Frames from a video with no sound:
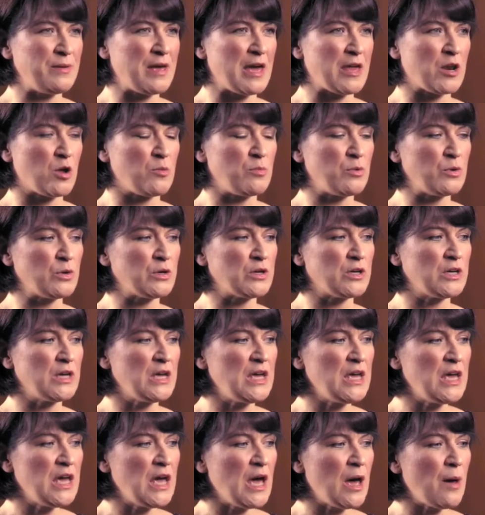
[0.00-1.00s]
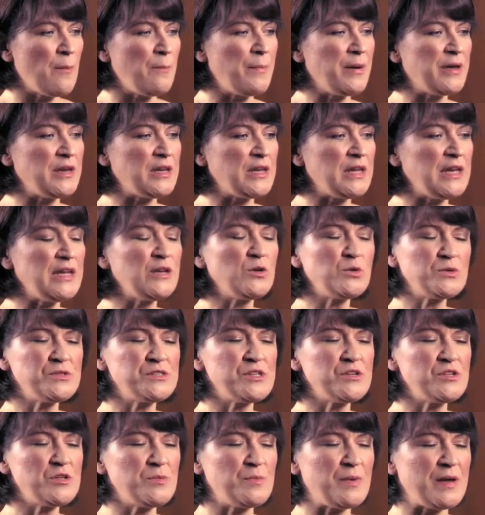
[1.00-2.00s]
Piano book. But it
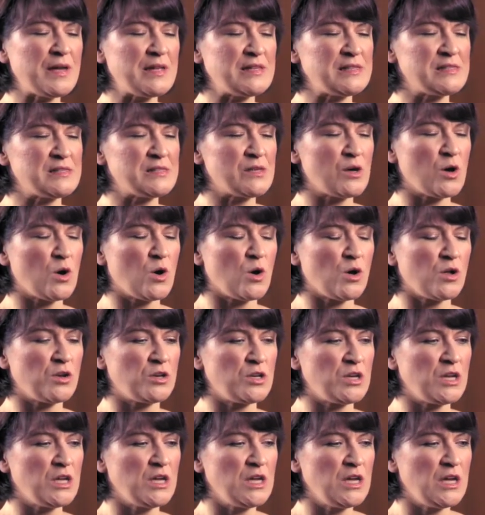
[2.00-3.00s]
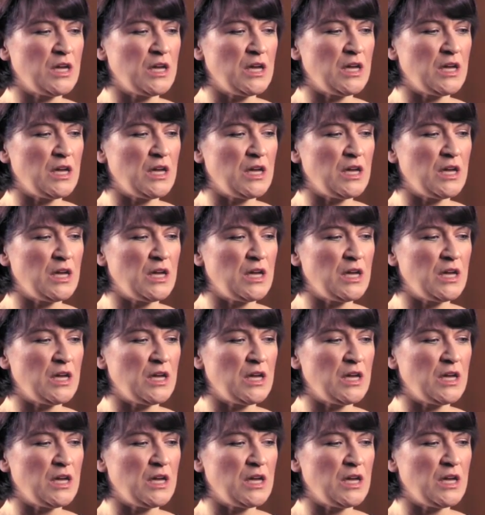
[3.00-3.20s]
also depends on